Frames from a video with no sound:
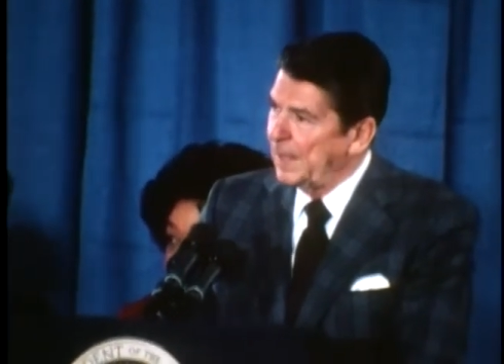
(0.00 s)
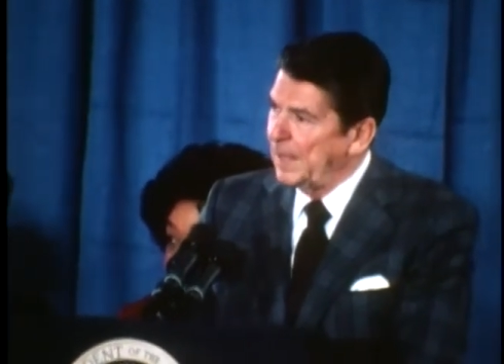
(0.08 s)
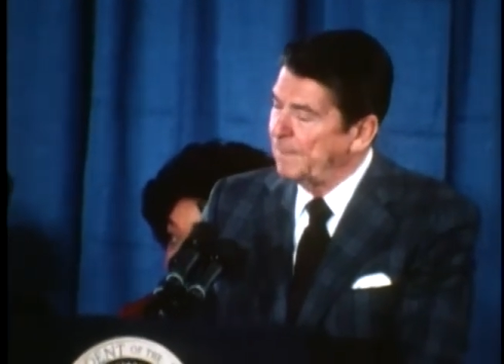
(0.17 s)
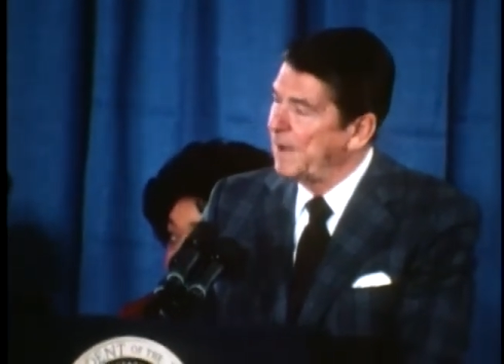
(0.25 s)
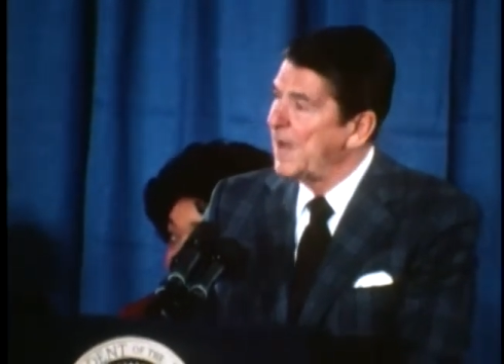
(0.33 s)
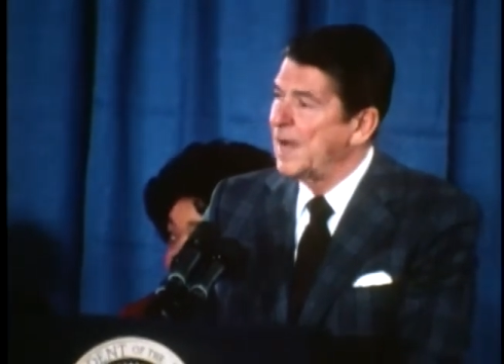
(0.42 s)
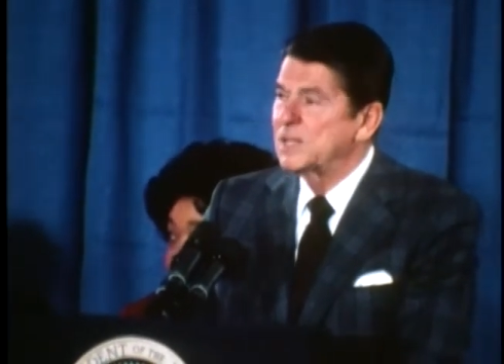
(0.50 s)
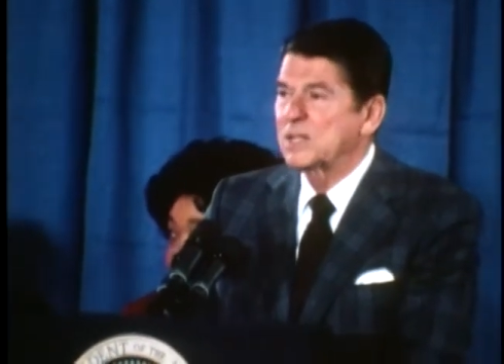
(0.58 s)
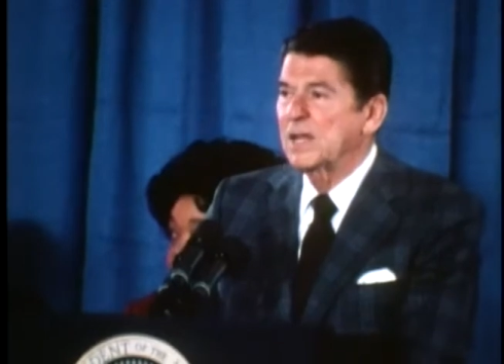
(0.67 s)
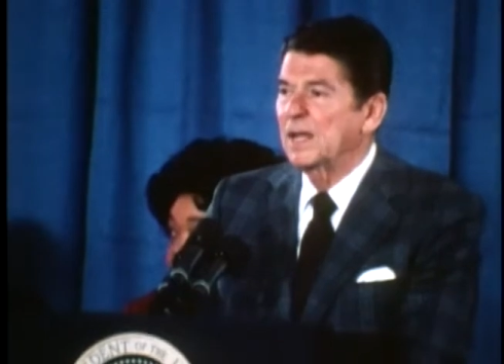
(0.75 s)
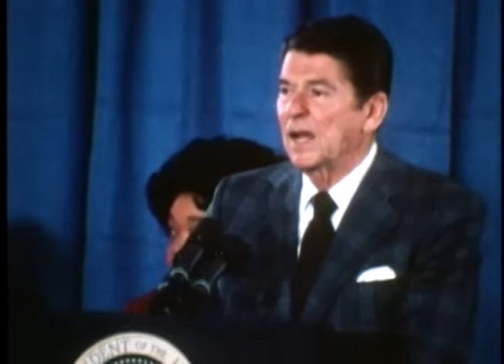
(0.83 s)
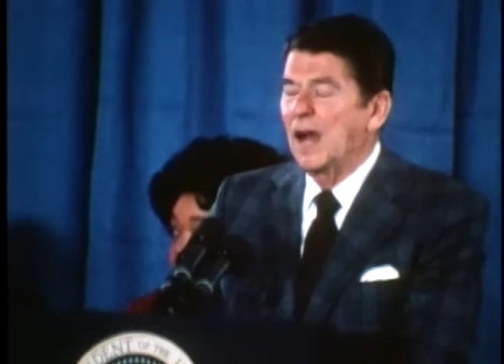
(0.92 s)
And may I
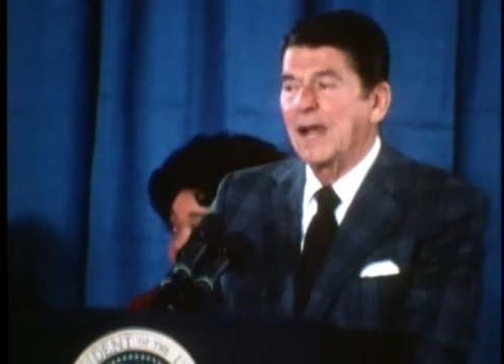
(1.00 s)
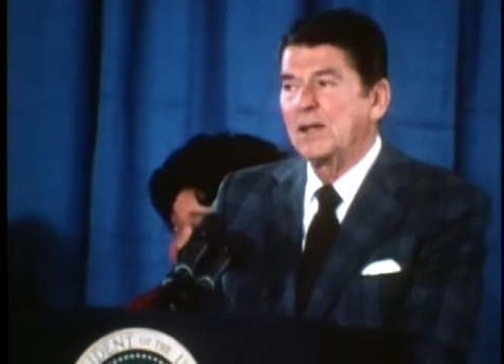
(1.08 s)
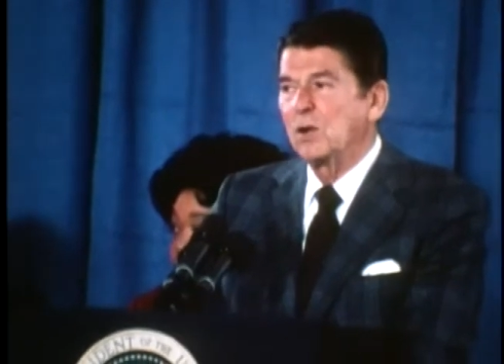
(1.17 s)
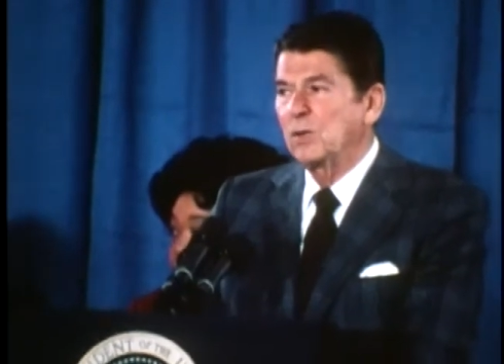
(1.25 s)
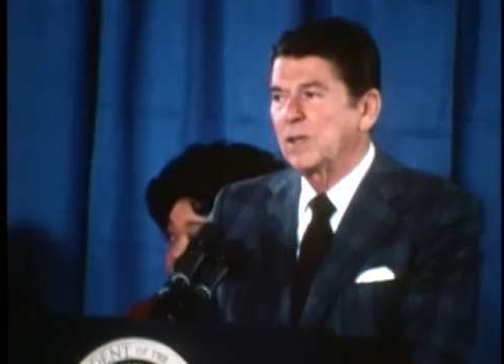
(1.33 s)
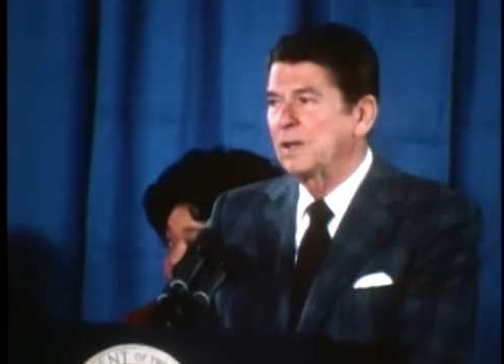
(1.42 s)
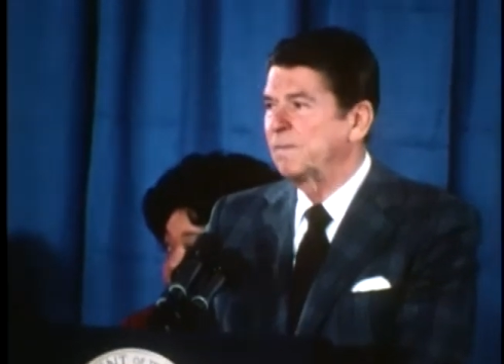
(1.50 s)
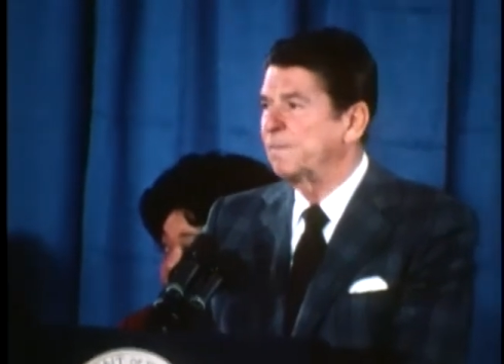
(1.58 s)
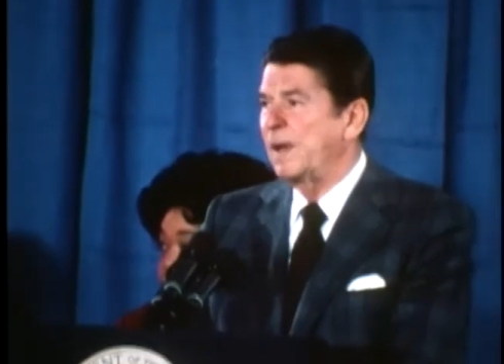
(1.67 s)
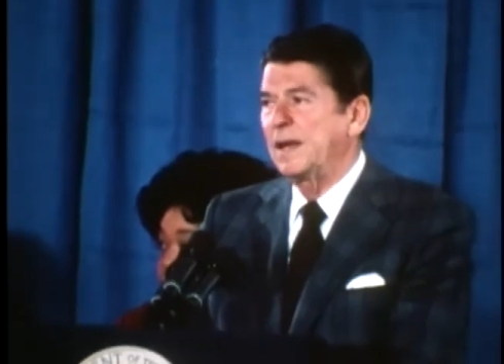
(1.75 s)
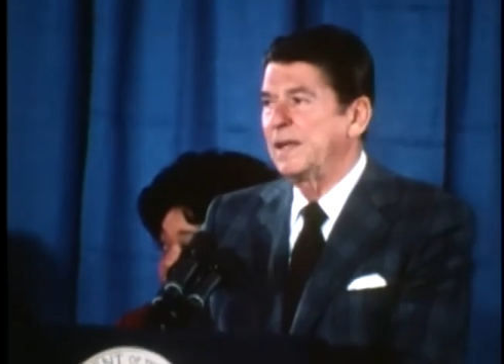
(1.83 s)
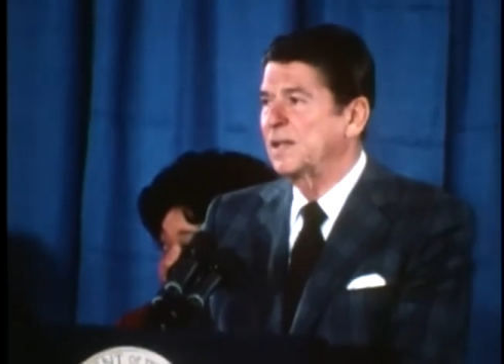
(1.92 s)
say, I know that in
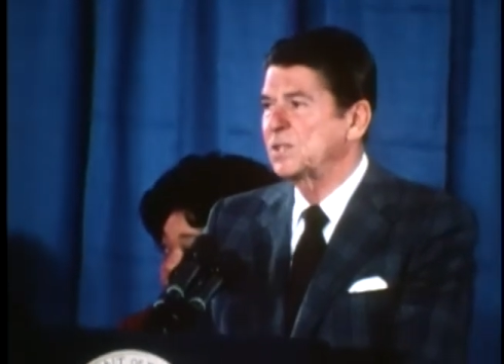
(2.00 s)
many